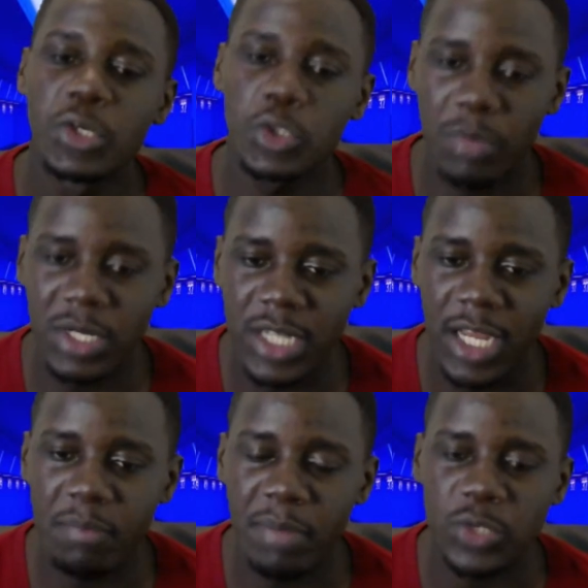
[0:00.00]
Smash the
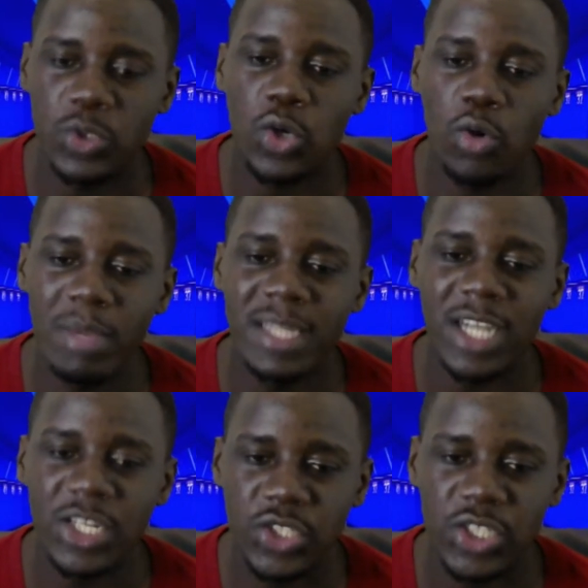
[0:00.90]
like button, comment
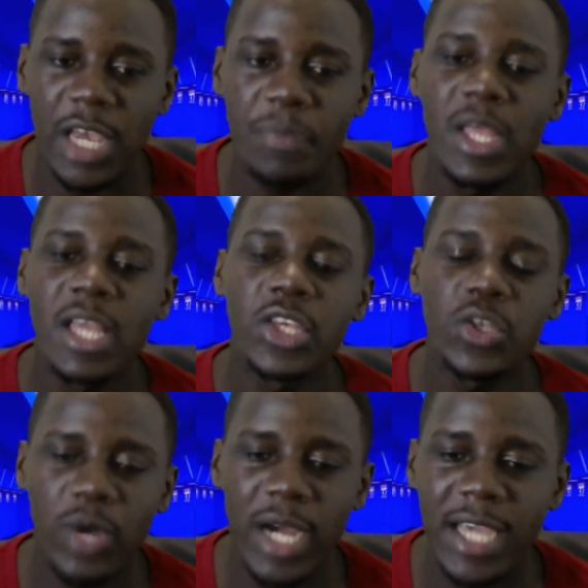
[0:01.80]
and share.
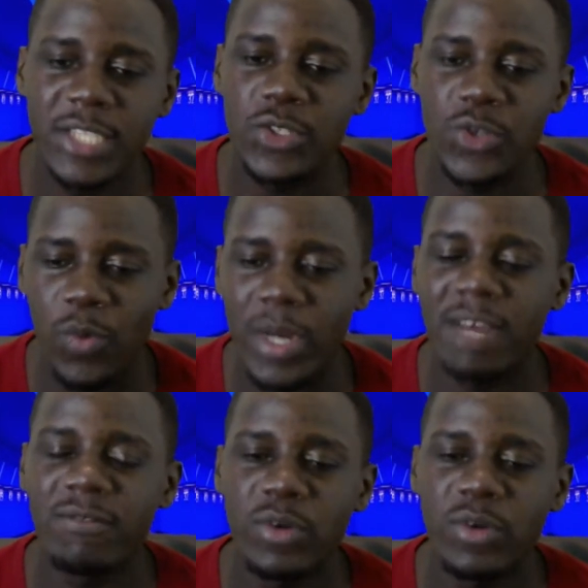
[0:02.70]
You guys, no one